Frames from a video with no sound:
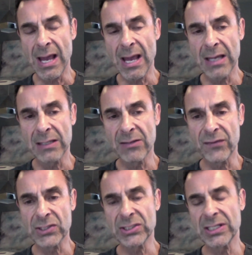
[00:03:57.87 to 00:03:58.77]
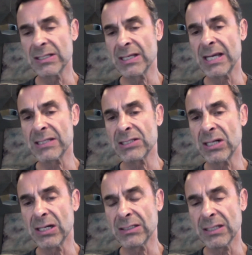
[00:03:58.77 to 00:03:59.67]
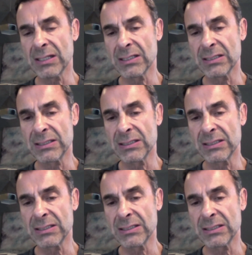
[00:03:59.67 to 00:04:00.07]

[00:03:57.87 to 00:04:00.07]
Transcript: And the first thing that gets cut is